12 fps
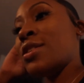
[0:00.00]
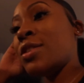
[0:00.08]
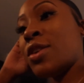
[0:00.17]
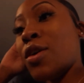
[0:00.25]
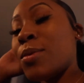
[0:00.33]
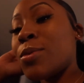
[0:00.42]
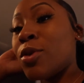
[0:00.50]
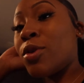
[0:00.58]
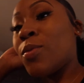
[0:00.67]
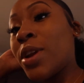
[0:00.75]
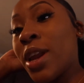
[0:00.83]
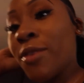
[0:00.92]
No, I'm
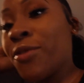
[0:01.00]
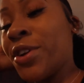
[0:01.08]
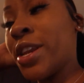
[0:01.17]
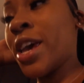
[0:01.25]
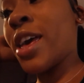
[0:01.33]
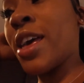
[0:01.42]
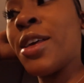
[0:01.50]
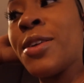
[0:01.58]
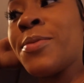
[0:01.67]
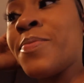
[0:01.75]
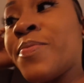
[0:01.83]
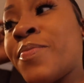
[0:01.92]
doing one every day.
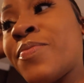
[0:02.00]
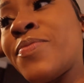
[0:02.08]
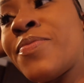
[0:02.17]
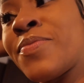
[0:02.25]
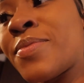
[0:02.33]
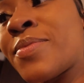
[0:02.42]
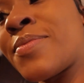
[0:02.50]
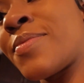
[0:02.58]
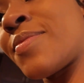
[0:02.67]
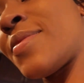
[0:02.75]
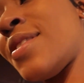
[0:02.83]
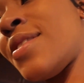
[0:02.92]
Oh.
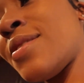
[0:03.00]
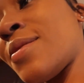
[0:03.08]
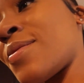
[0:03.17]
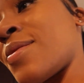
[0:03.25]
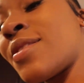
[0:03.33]
Yeah.